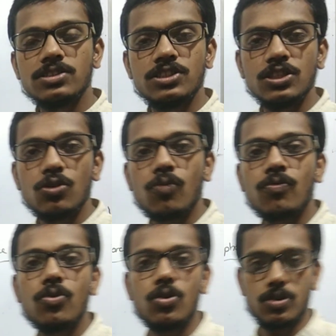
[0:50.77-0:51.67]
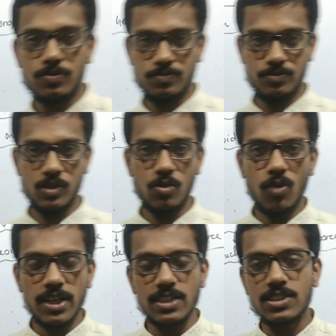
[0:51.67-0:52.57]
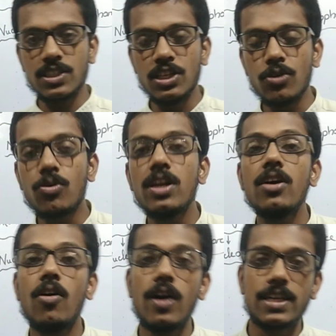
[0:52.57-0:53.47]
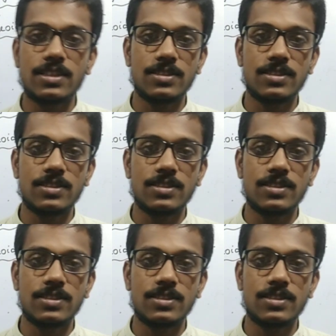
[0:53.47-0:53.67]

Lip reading: genophore. What is nucleoid?